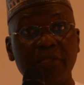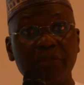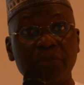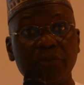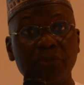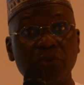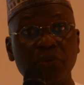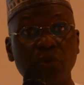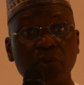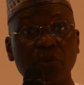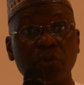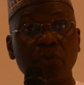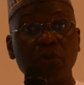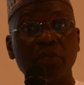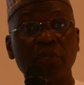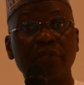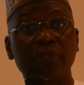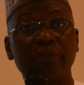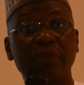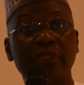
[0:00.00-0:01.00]

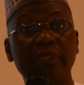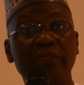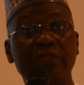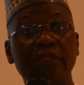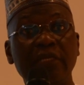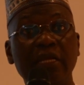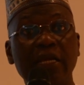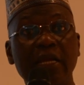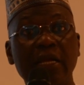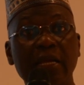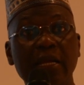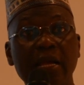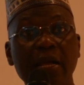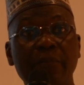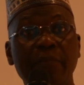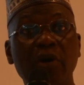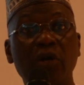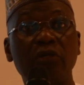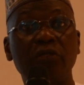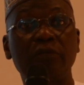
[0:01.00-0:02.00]

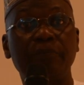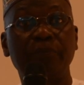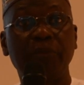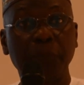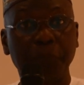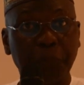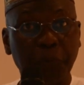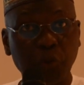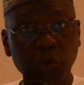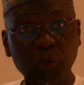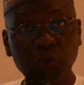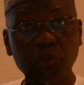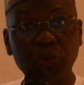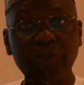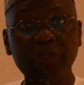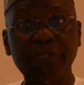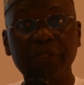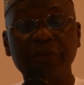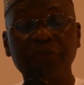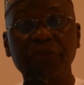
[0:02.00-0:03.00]
about
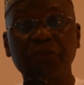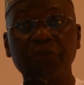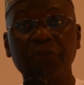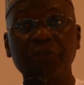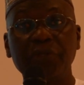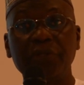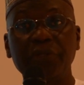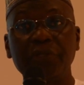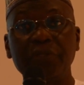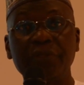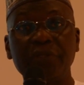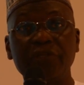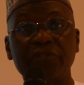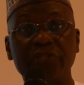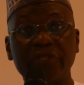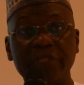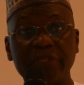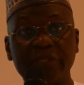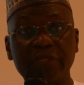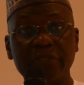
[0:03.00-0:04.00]
people in the
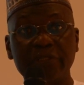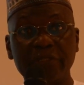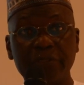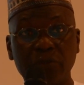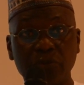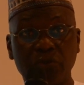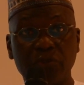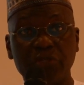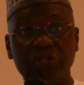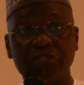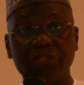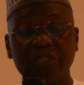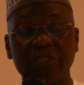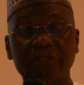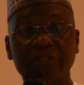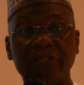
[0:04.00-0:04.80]
centers, in the correctional